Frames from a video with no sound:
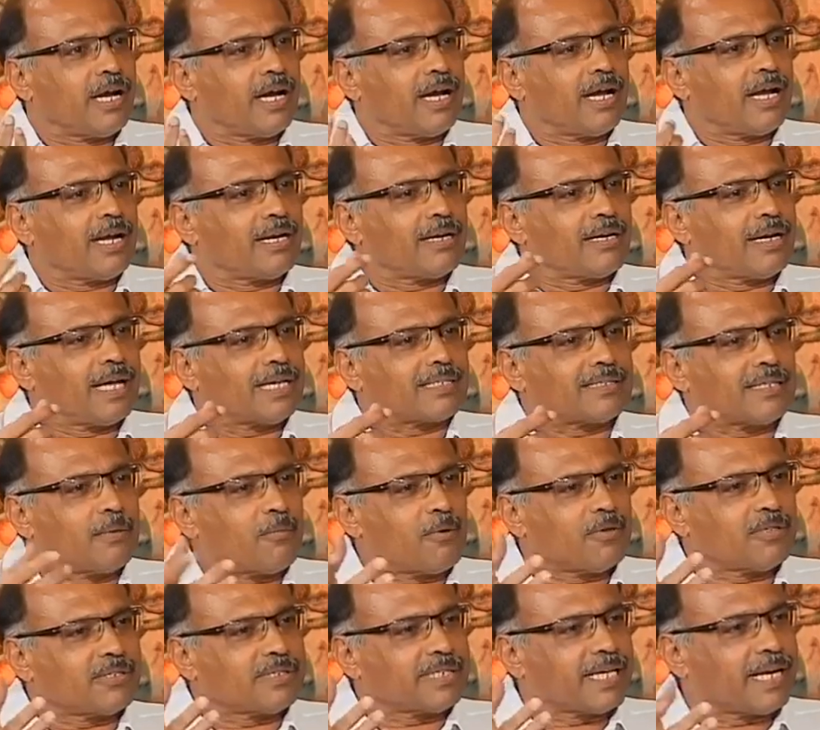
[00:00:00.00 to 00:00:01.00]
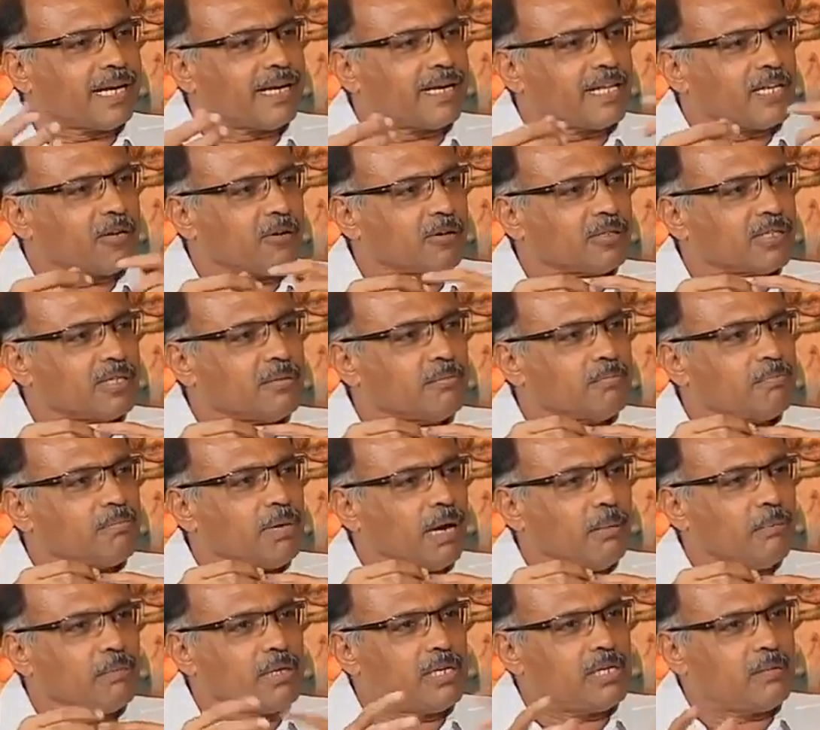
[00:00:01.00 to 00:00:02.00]
And like someone said, the
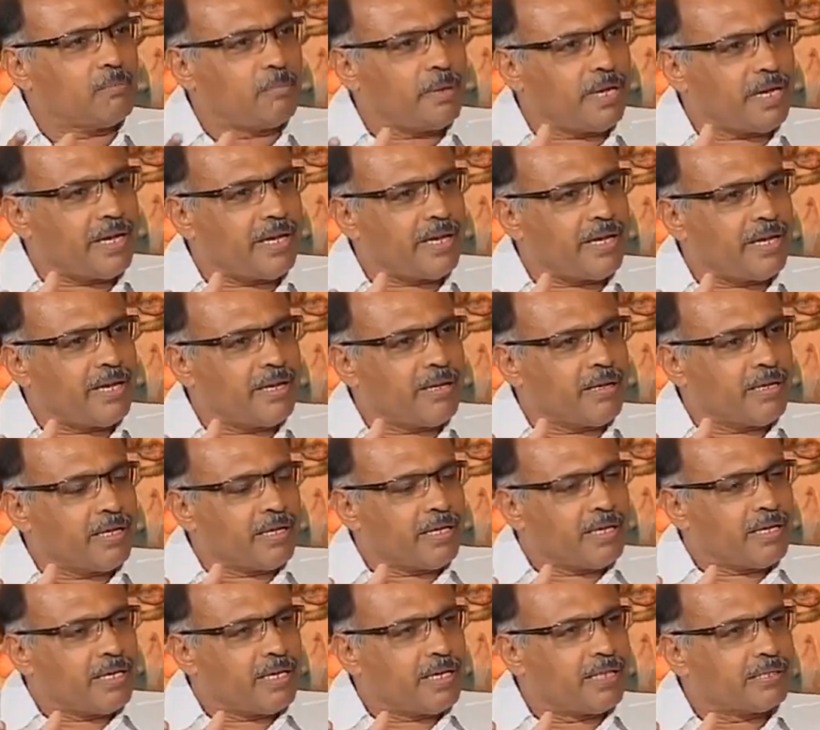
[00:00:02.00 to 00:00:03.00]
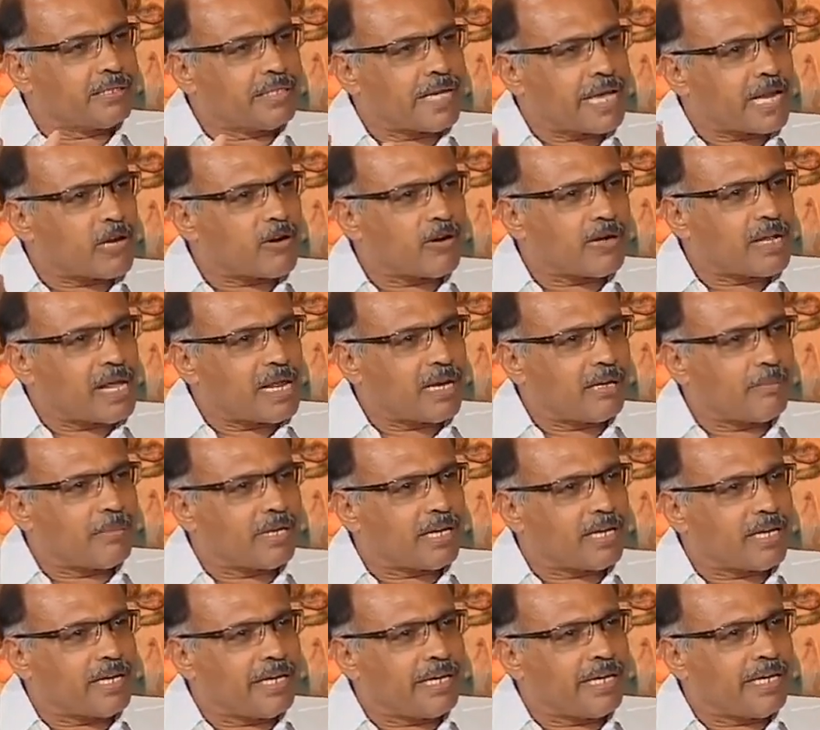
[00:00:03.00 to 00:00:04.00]
bumblebee is
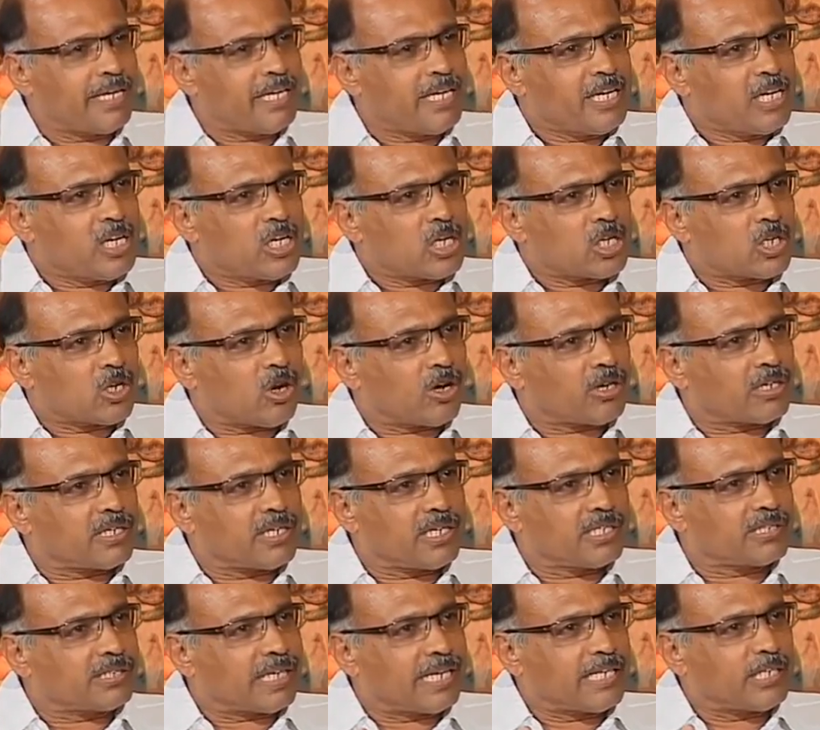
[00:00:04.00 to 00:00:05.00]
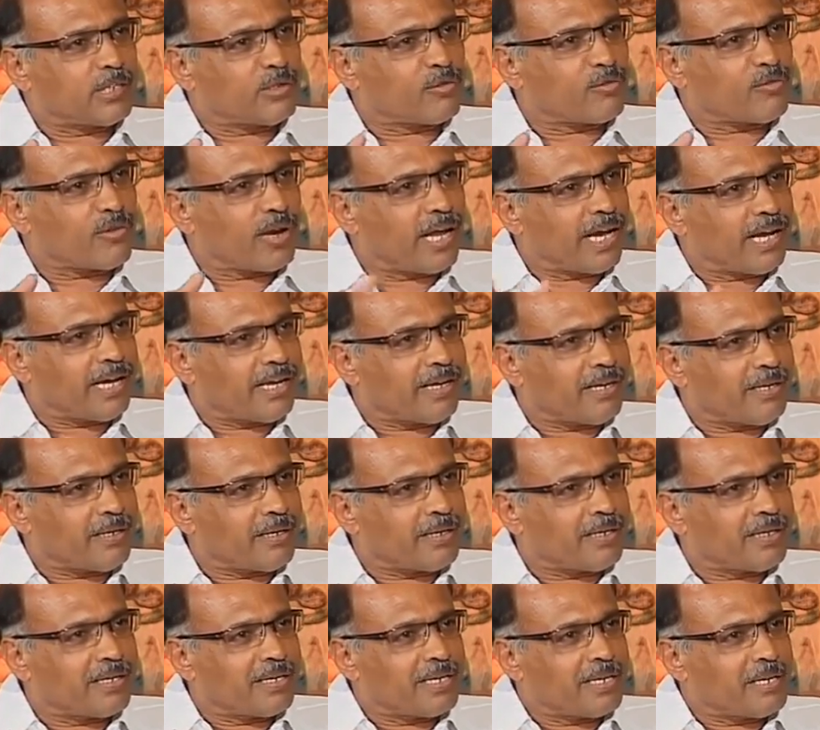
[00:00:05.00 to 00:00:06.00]
aerodynamically not designed to fly,
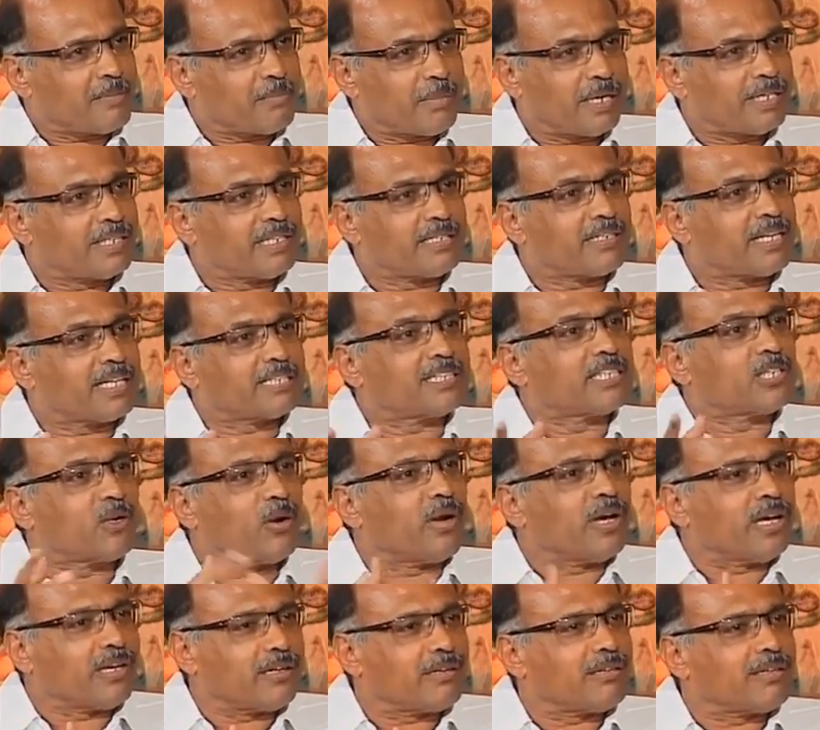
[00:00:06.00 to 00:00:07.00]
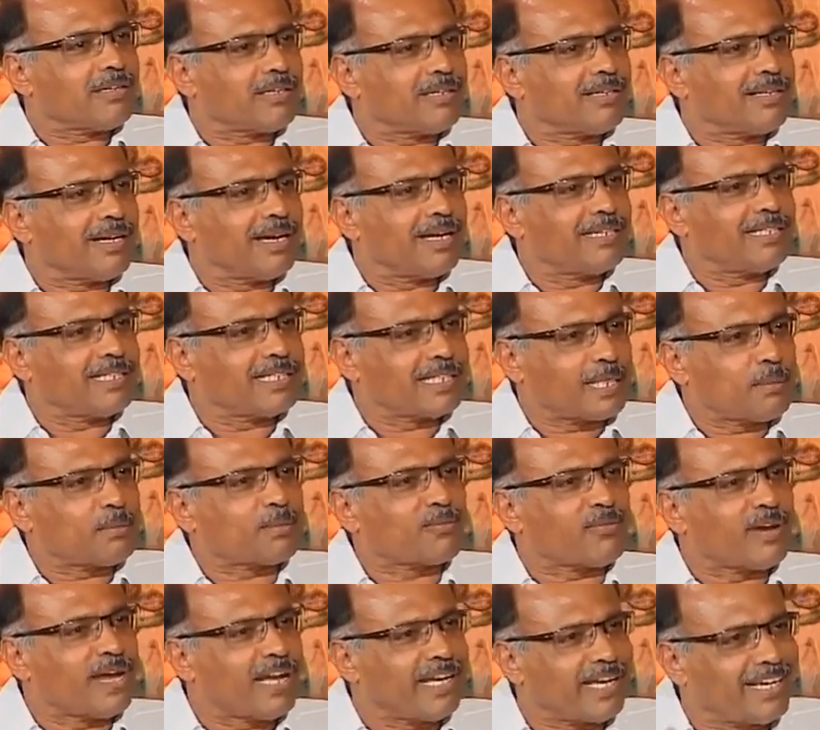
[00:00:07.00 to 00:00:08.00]
but it doesn't know it, and it
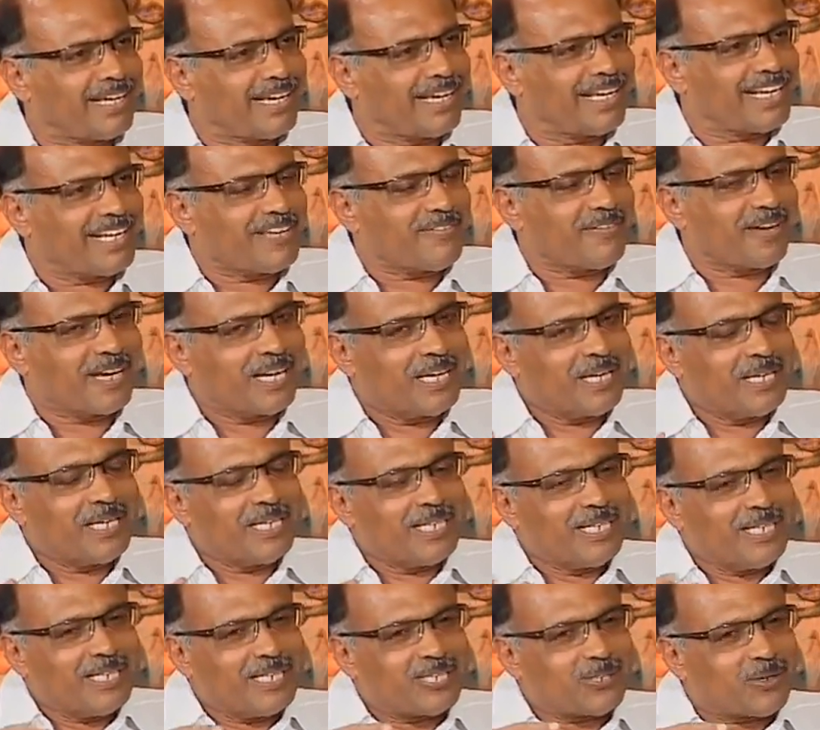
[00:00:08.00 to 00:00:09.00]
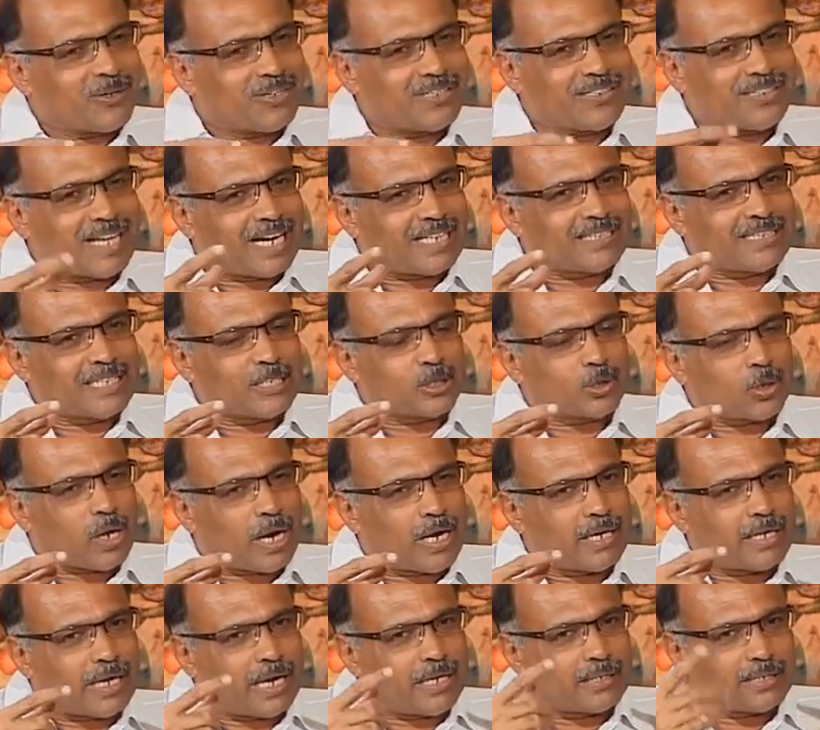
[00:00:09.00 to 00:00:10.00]
keeps flying anyway. So in that sense,
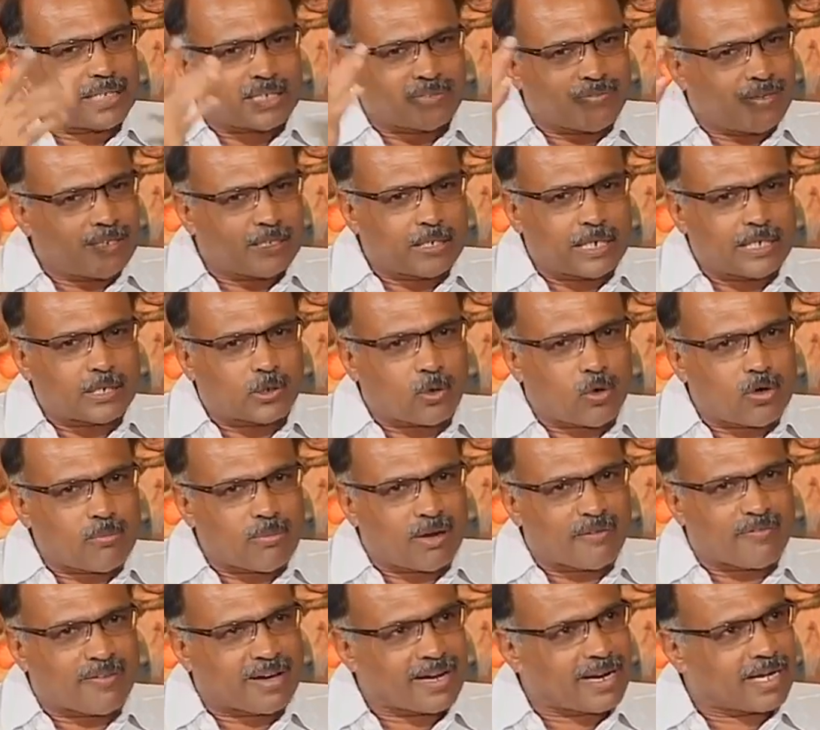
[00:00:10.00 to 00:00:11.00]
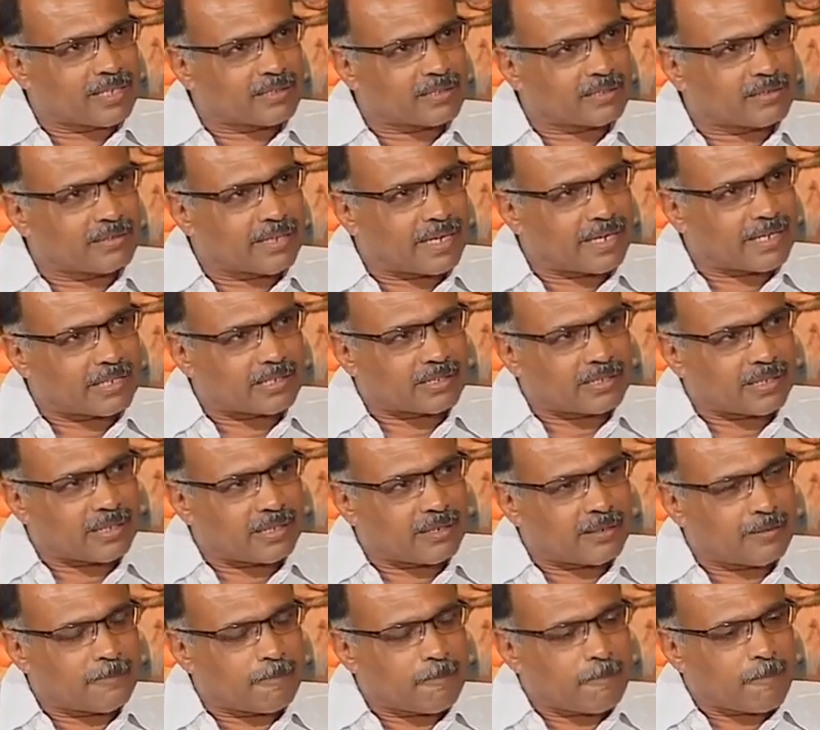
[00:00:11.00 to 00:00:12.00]
I just went and told my finance
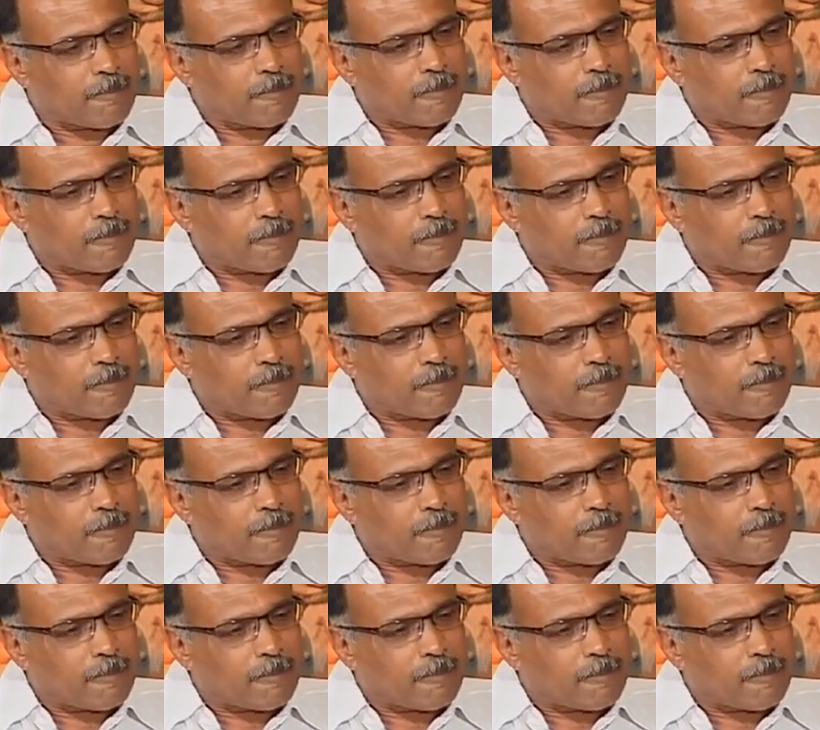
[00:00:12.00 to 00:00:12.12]
director,